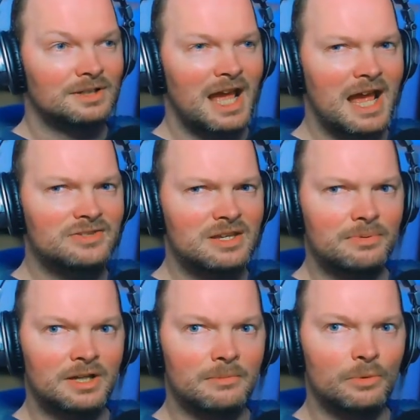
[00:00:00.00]
Has he
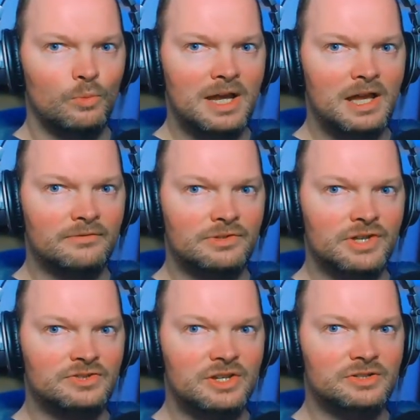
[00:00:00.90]
become aware of his
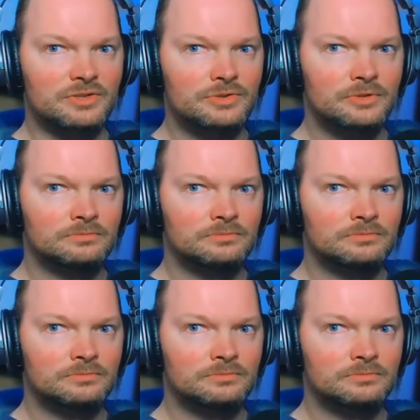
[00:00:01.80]
existence?